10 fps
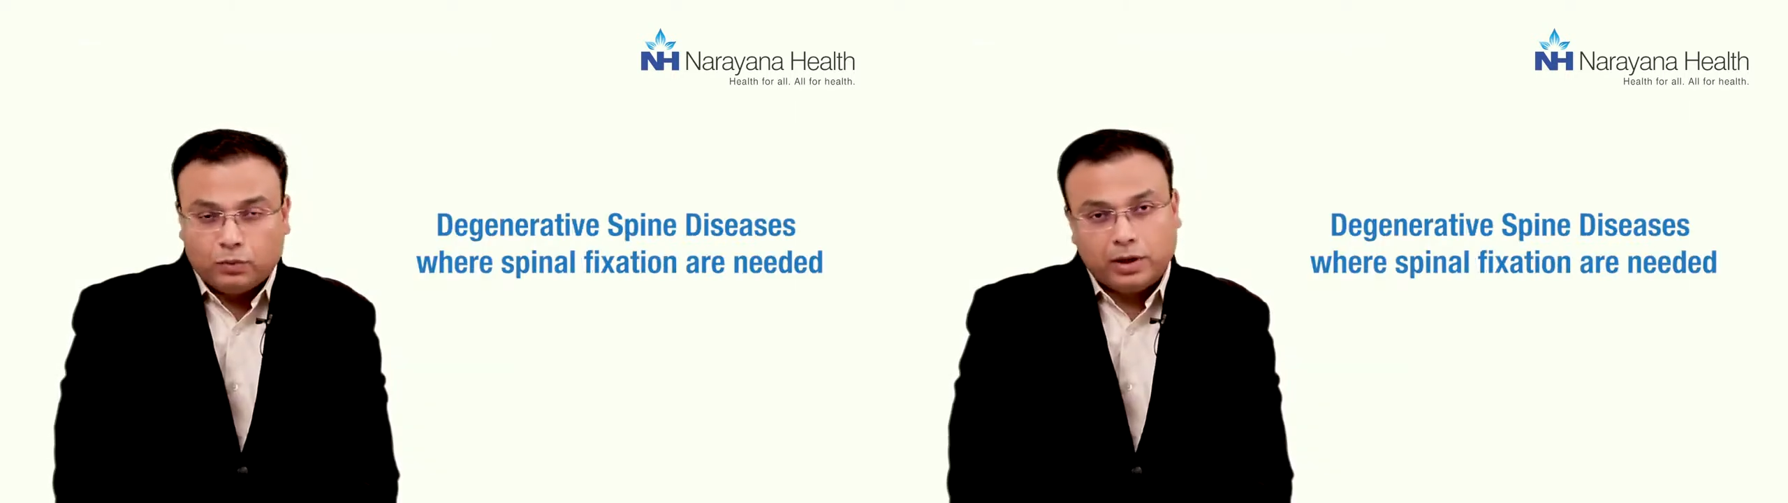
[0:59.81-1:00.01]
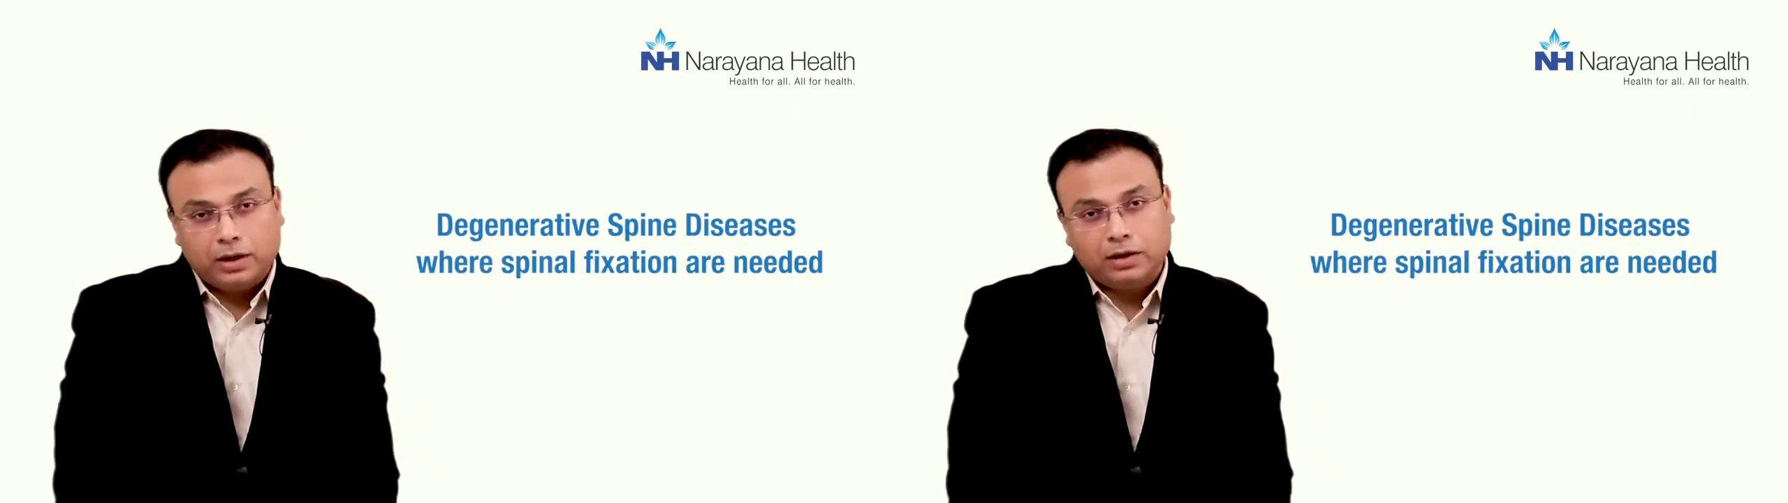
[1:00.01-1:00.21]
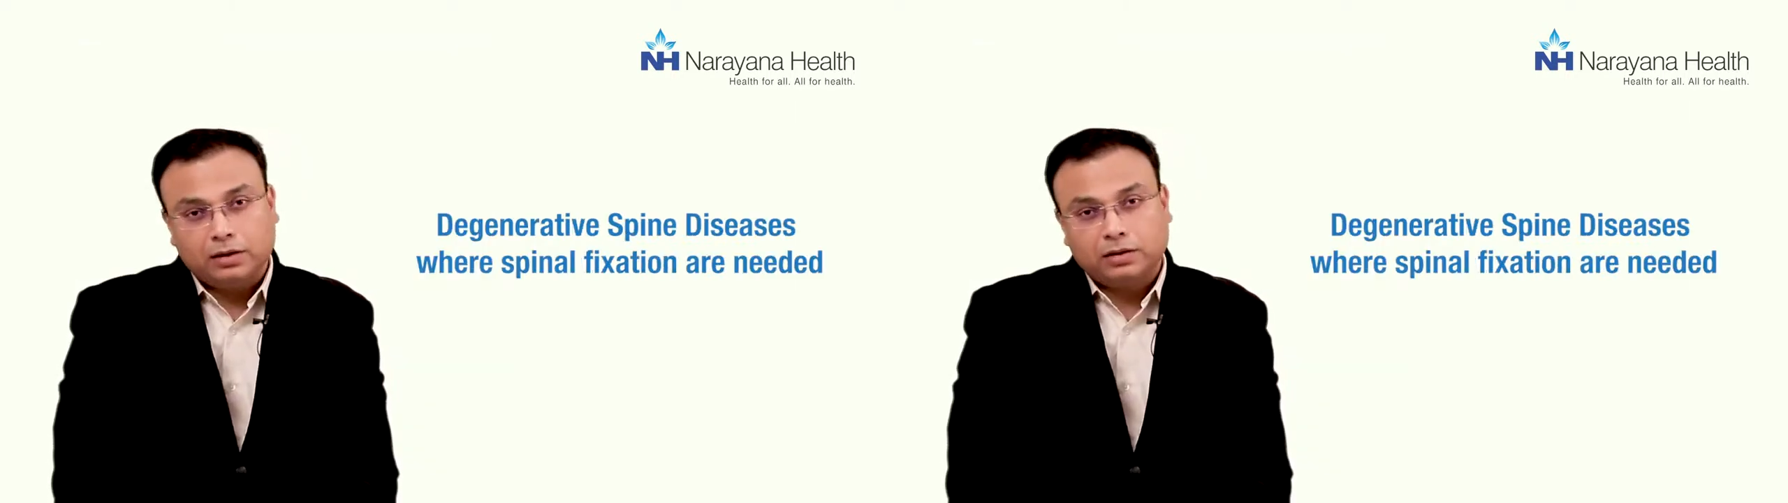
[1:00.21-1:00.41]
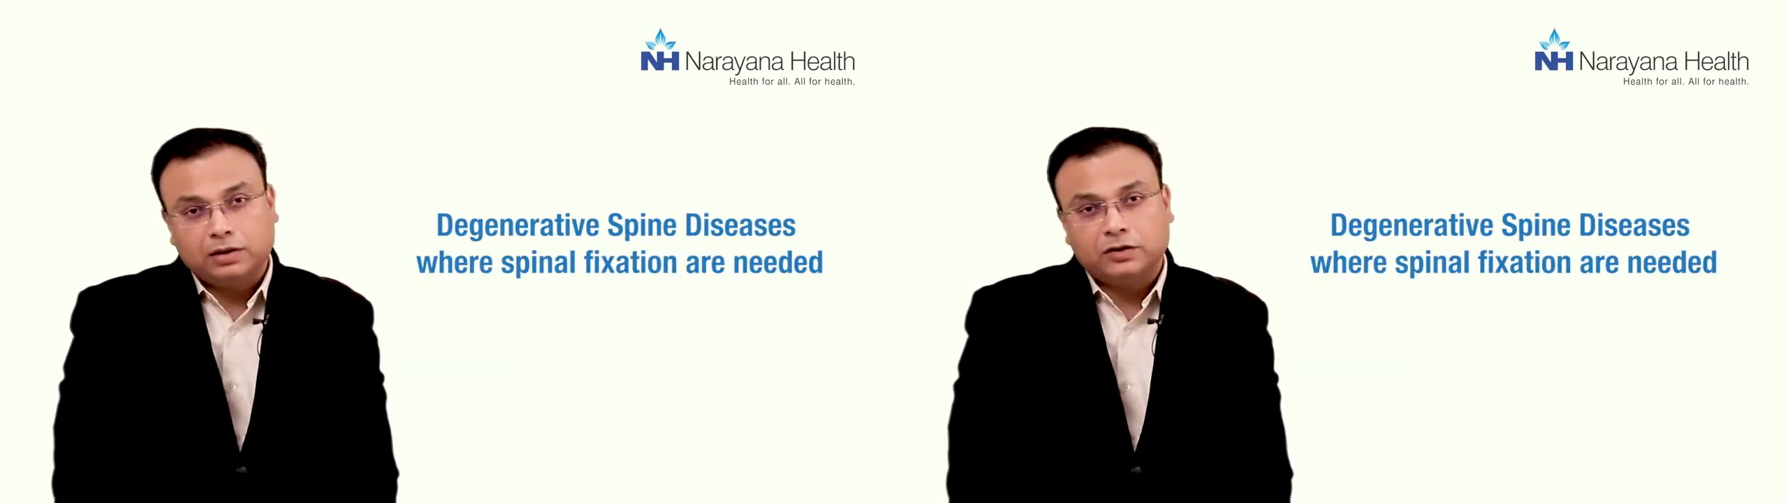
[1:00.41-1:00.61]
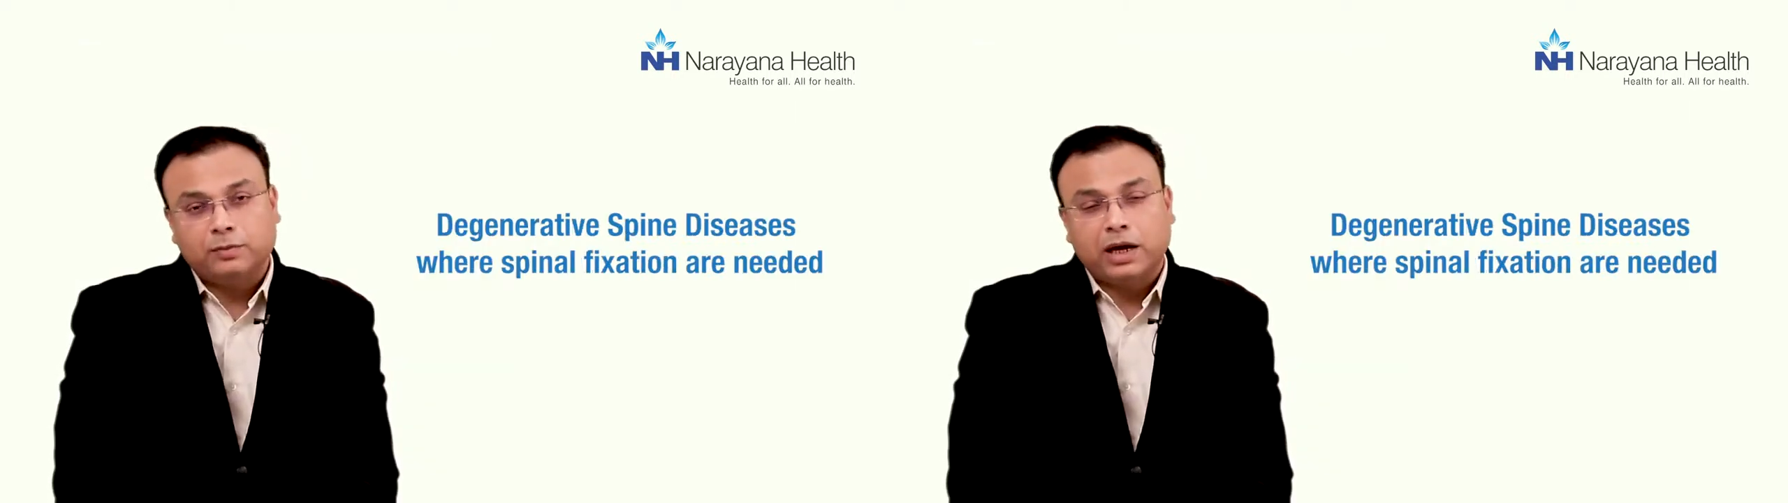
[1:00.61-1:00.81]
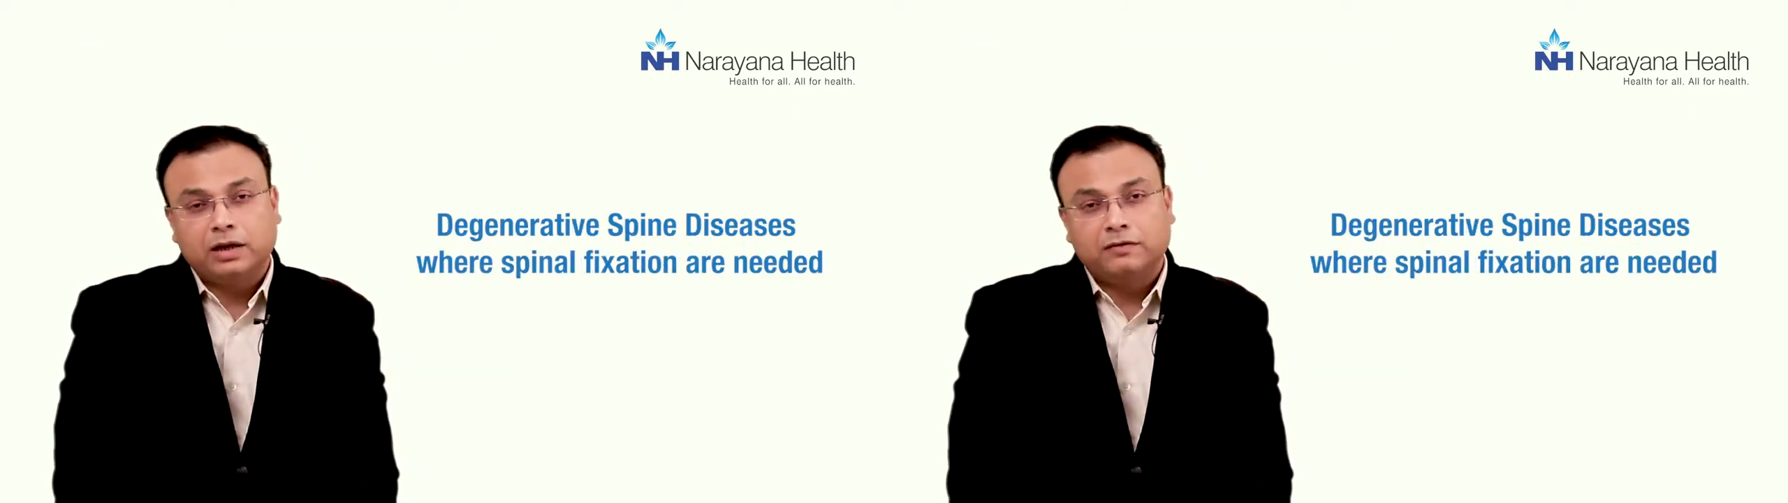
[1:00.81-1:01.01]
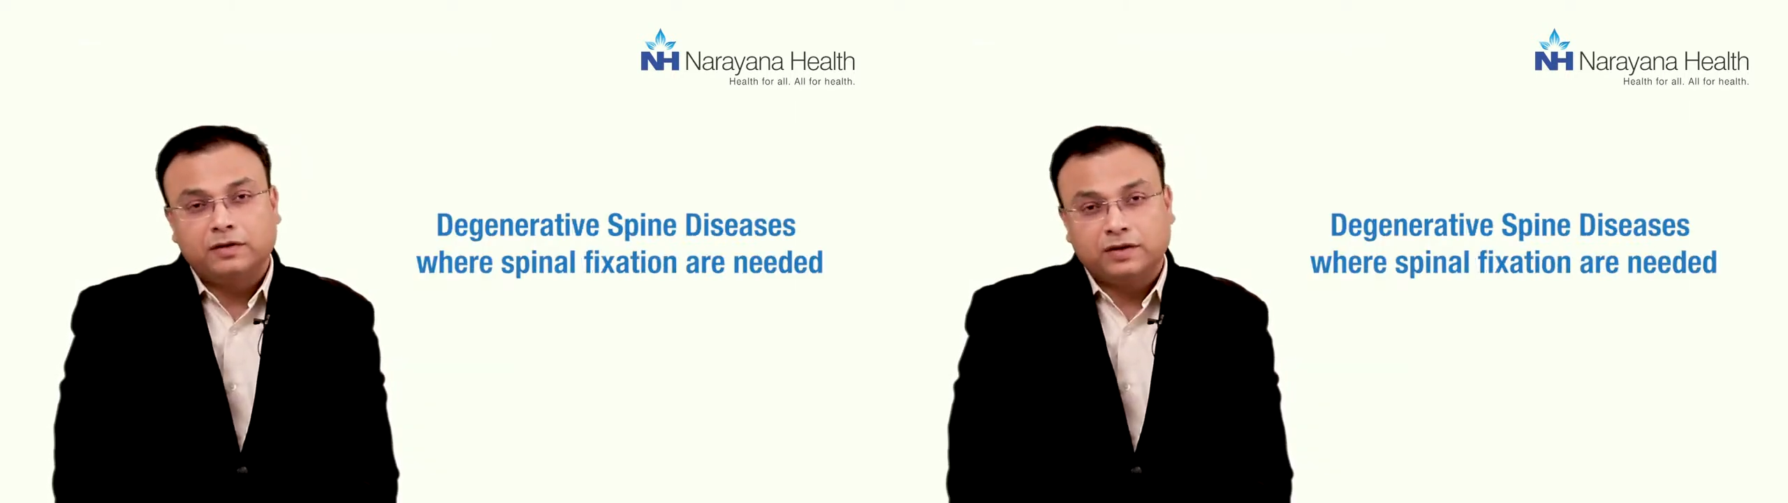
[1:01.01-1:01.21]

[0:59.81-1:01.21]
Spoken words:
where spinal